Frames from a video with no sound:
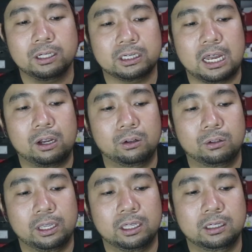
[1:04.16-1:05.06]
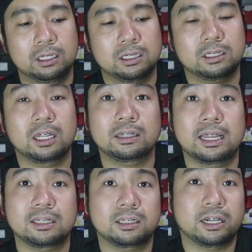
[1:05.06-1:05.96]
pang sako, and it's not
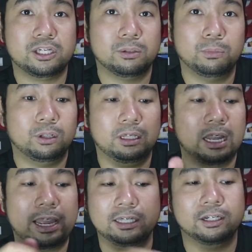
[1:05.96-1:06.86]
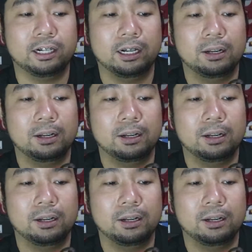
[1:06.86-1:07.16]
that stretchable either.